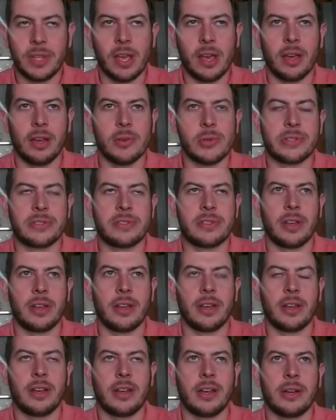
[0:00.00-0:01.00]
Yeah, I was uh,
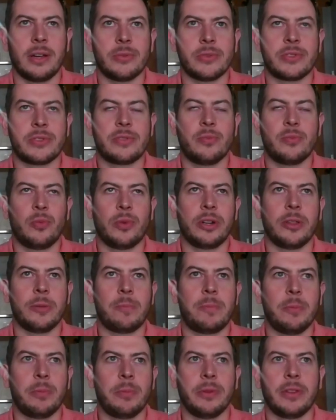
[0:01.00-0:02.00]
I was one of the
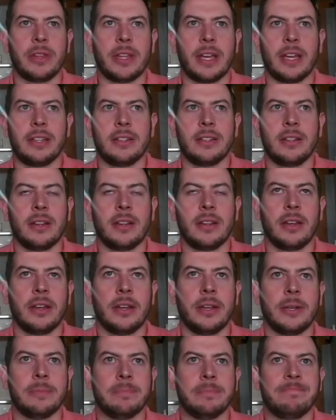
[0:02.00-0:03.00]
people that
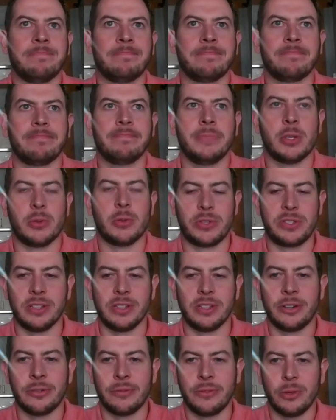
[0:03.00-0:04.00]
um, you know was
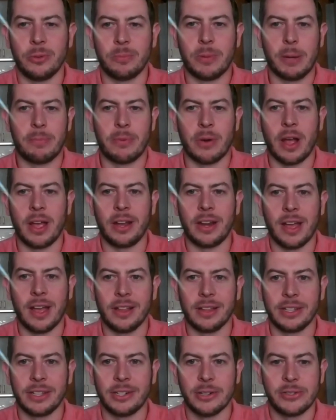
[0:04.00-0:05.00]
still interviewed by Brian
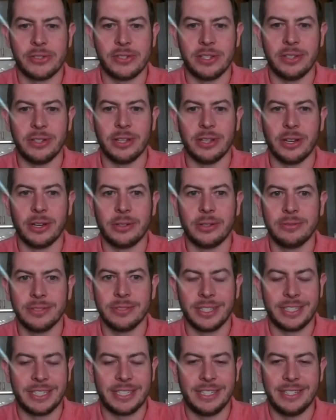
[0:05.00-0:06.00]
Halligan, our CEO.
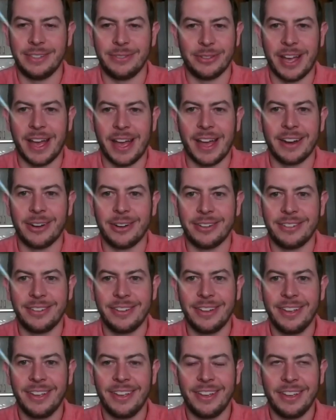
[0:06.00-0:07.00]
Like he even hired,
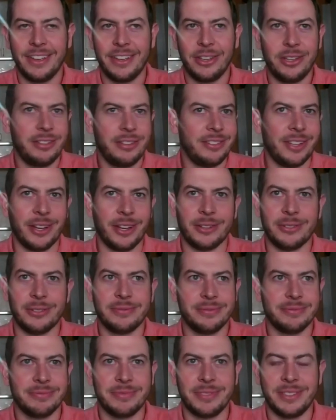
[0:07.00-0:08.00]
you know,
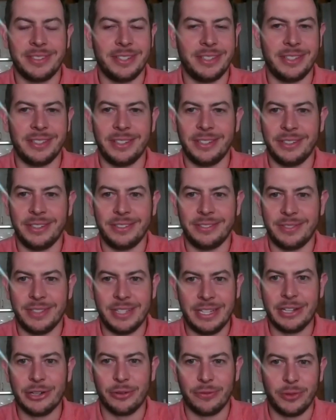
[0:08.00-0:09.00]
he
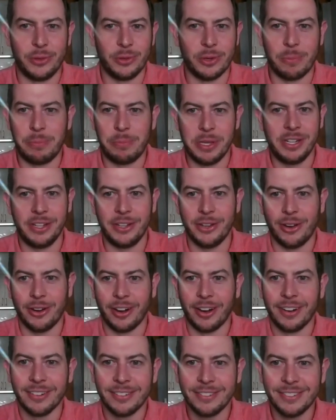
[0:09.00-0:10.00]
he, he interviewed a
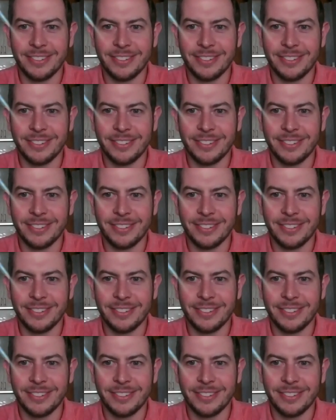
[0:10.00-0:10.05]
BDR.